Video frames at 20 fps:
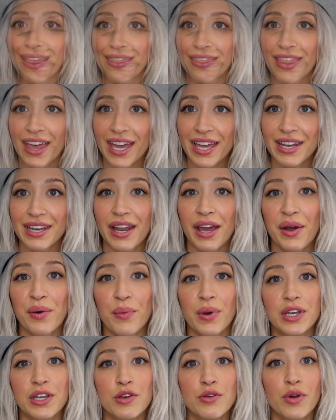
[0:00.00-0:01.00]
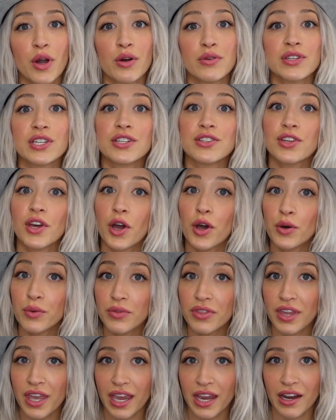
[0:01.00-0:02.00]
Then when you go to
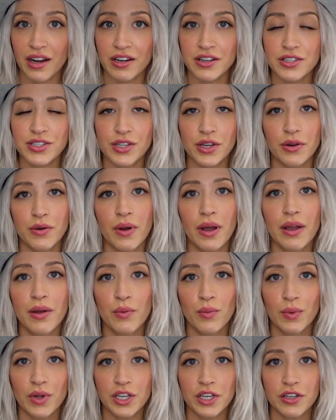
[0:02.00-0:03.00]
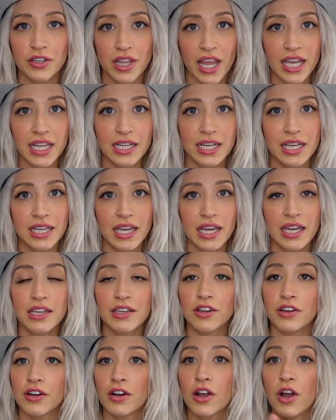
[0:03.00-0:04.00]
tone the hair, so when you're lightening it,
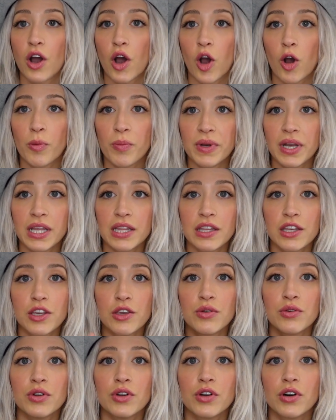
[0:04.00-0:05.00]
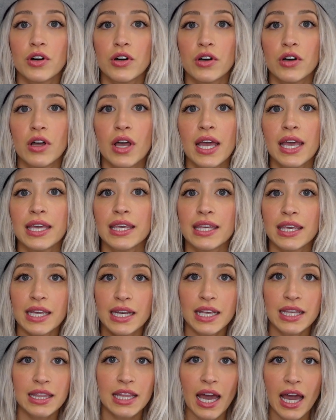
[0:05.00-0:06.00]
you're opening the cuticle,
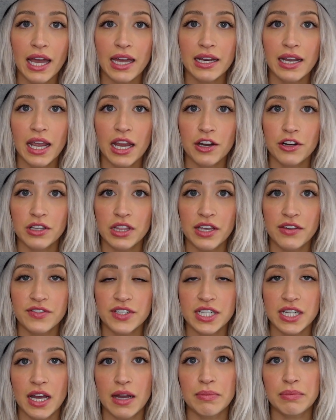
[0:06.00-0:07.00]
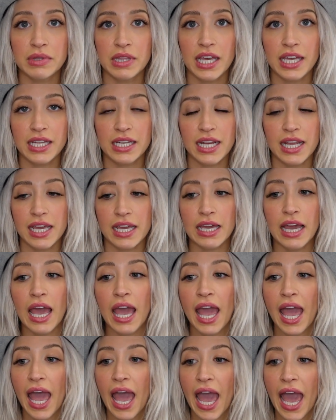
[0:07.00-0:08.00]
getting that hair lifted up, lightening,
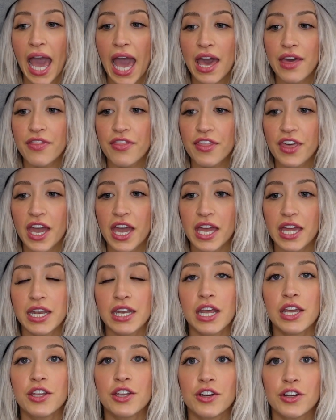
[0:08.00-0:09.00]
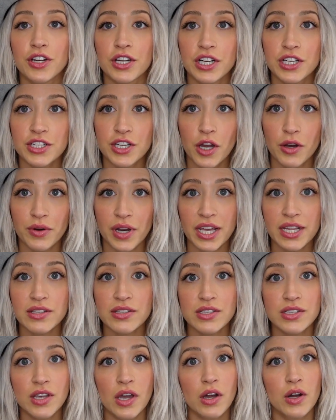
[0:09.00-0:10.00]
and then you're going to tone it.
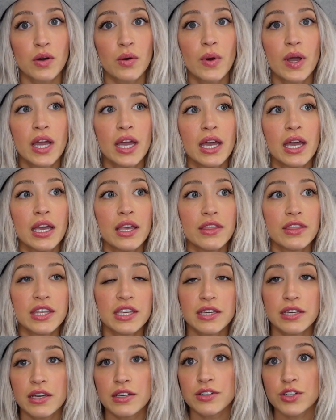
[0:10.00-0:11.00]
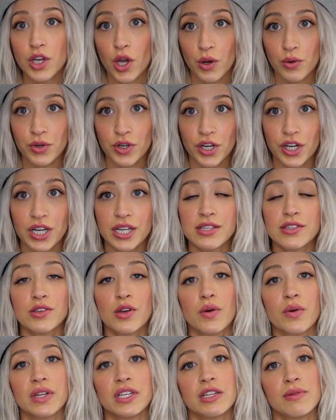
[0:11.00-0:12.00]
So the toner is
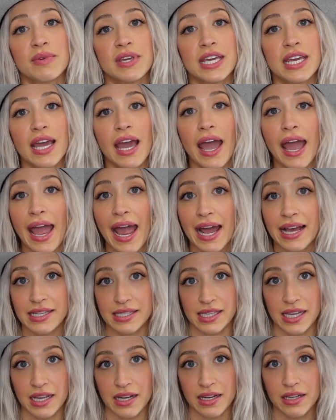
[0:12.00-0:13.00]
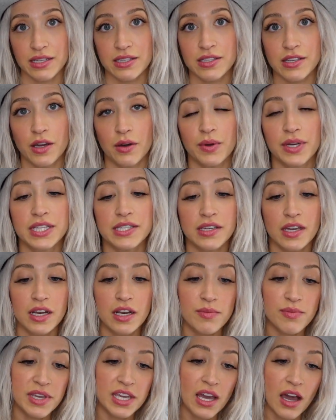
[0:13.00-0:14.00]
going to be acid, so it's going
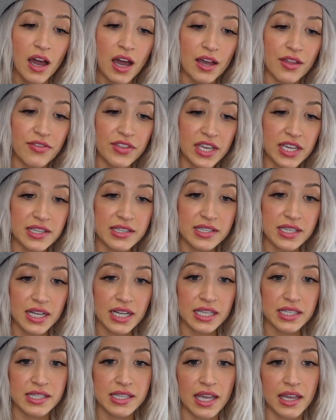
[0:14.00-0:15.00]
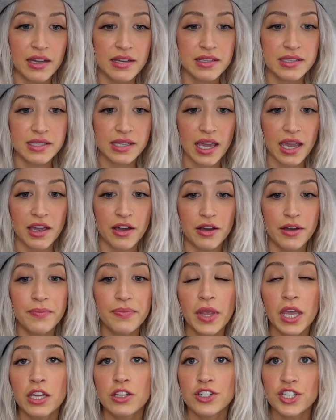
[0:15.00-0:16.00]
to be on the acidic scale,
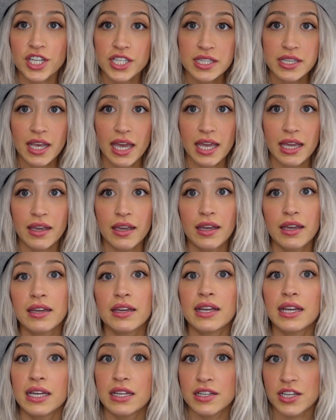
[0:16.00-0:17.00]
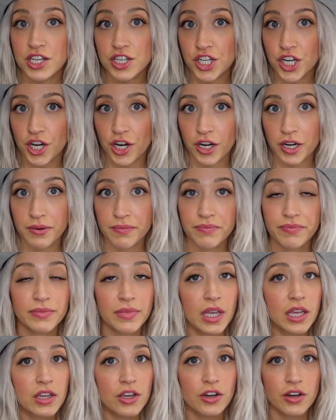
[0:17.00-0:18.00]
just like conditioner.
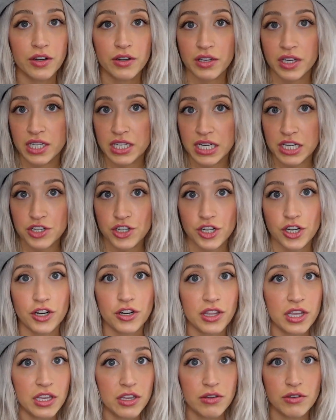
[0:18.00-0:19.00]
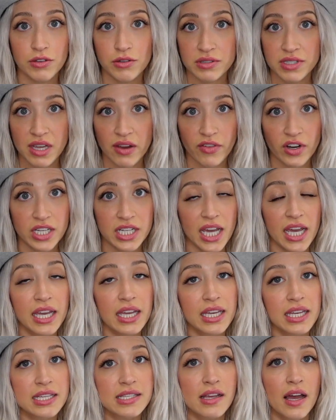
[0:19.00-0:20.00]
Your conditioner that you use every day
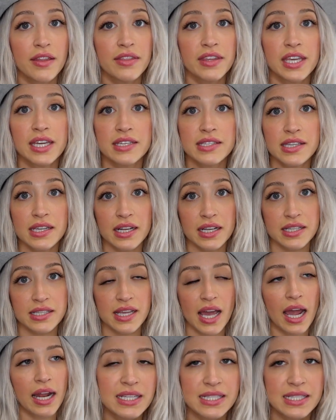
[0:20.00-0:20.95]
is on the acidic side.